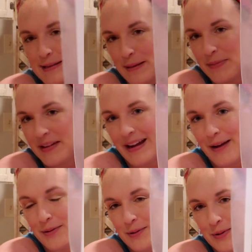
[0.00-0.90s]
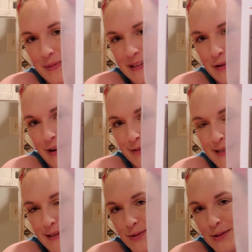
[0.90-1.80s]
something I would normally
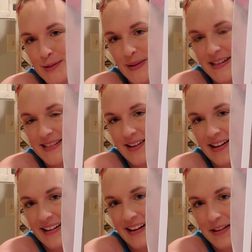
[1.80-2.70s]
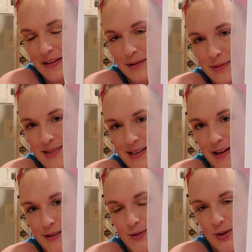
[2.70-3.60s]
gravitate towards, but I saw it and I thought it was
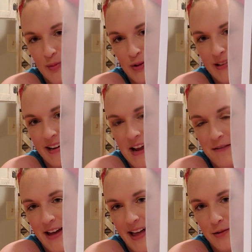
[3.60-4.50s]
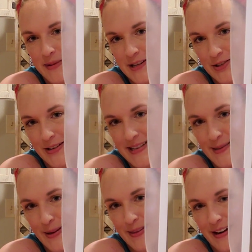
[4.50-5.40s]
adorable. And I have a Halloween tree,
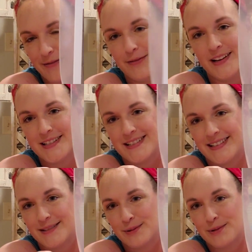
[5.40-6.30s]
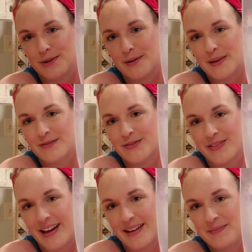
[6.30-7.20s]
so I thought I'd finish it into an ornament for
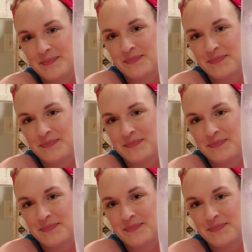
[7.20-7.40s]
that.